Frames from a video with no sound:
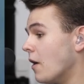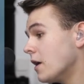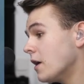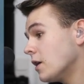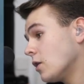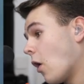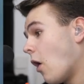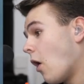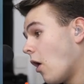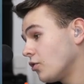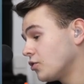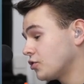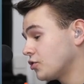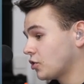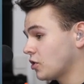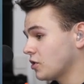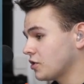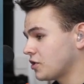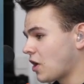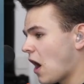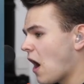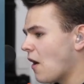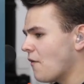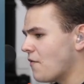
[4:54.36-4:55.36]
you know, also
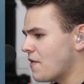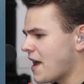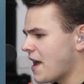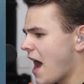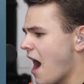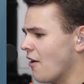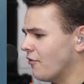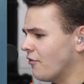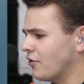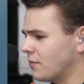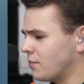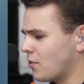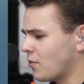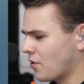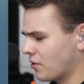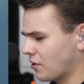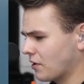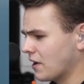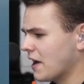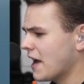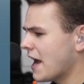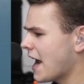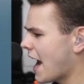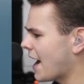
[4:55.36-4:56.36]
turns off the
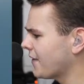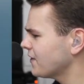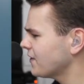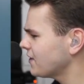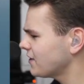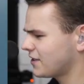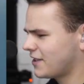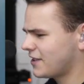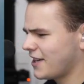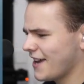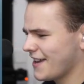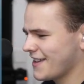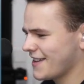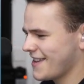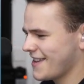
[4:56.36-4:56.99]
afterburner. And this is,